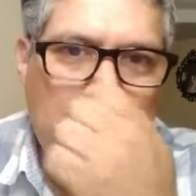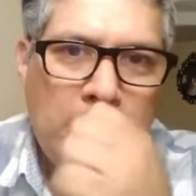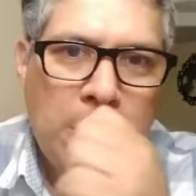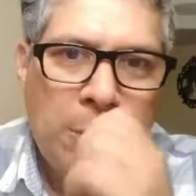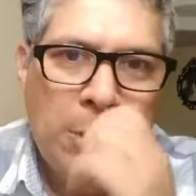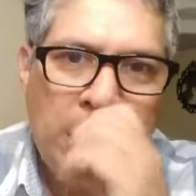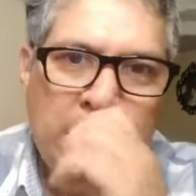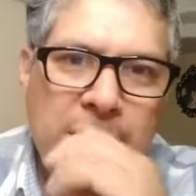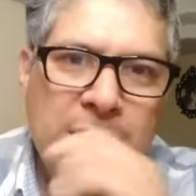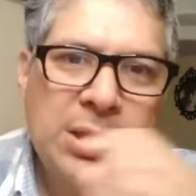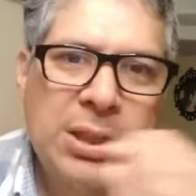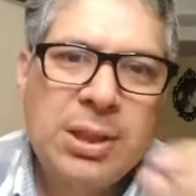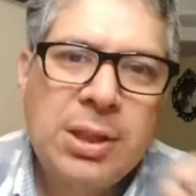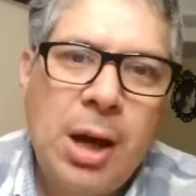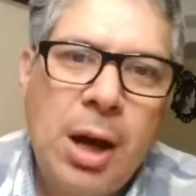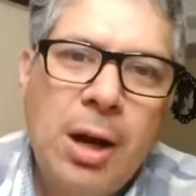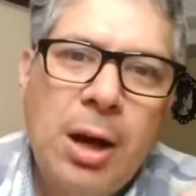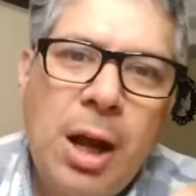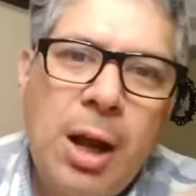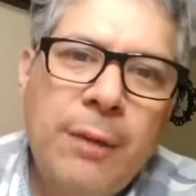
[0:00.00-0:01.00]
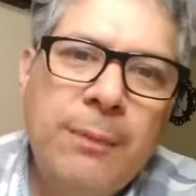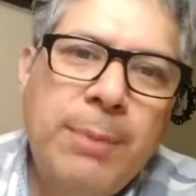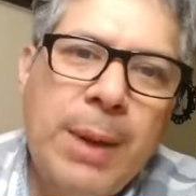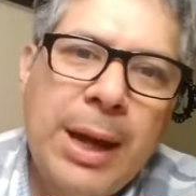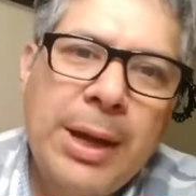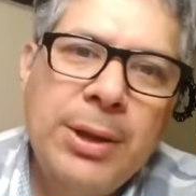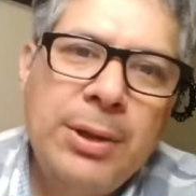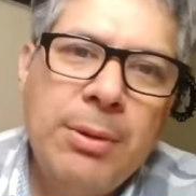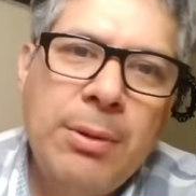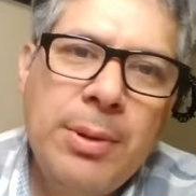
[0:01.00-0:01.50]
We're going to start off
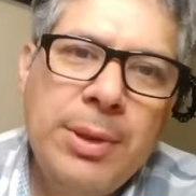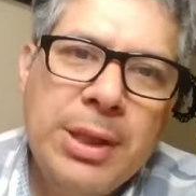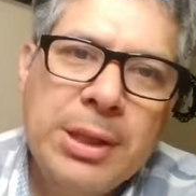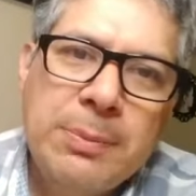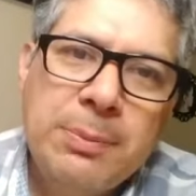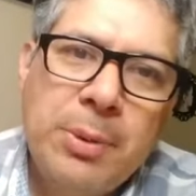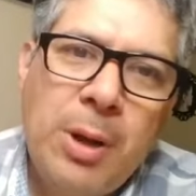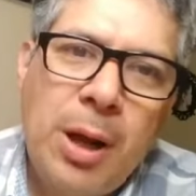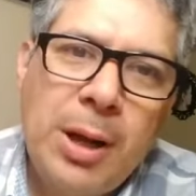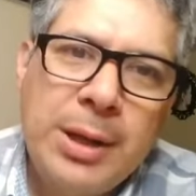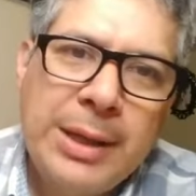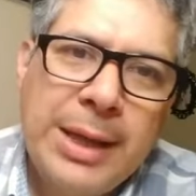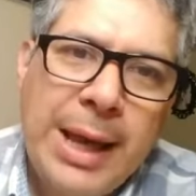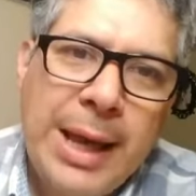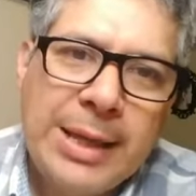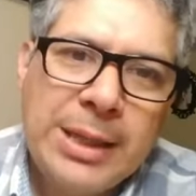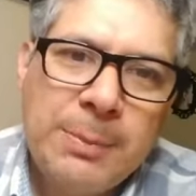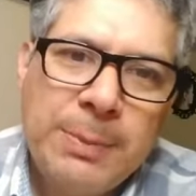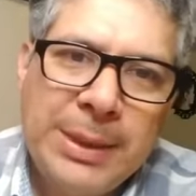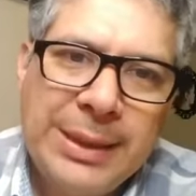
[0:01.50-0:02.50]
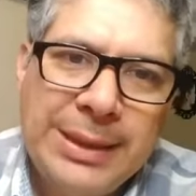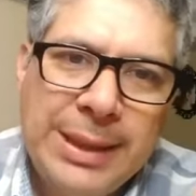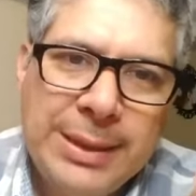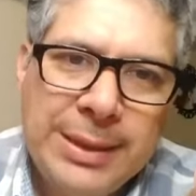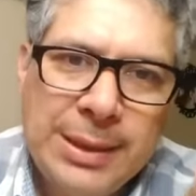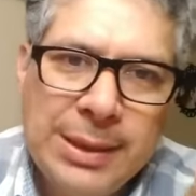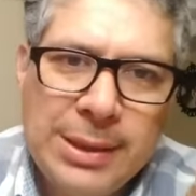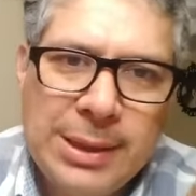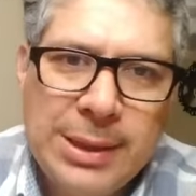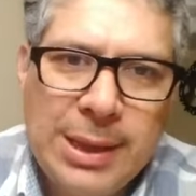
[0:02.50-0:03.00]
by doing this broadcast, but this
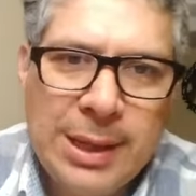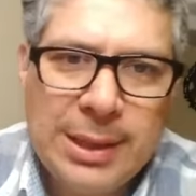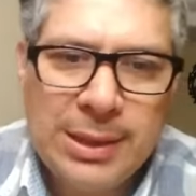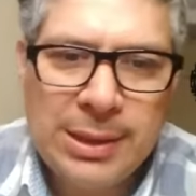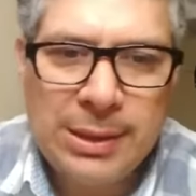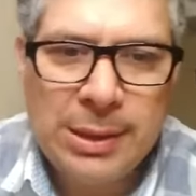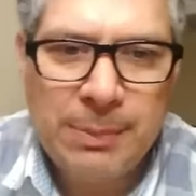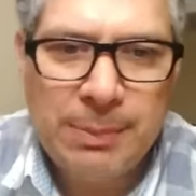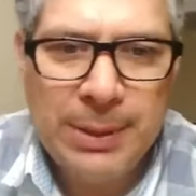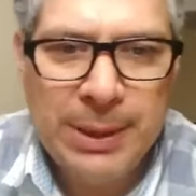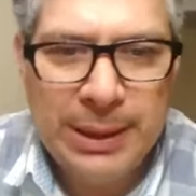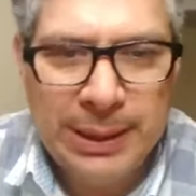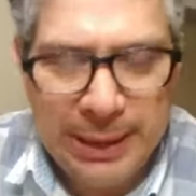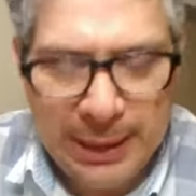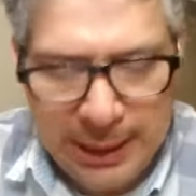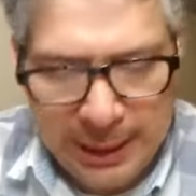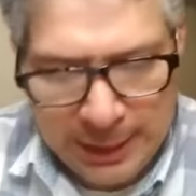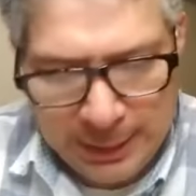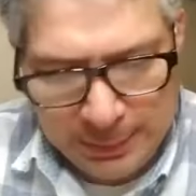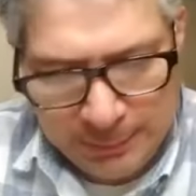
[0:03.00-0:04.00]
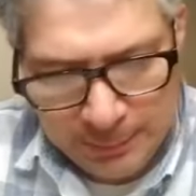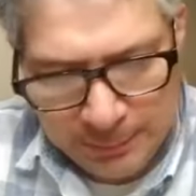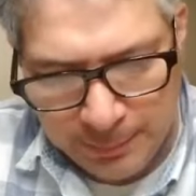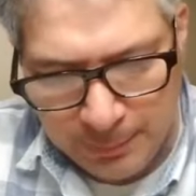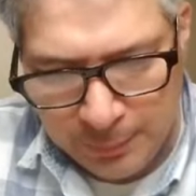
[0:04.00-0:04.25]
is just the beginning.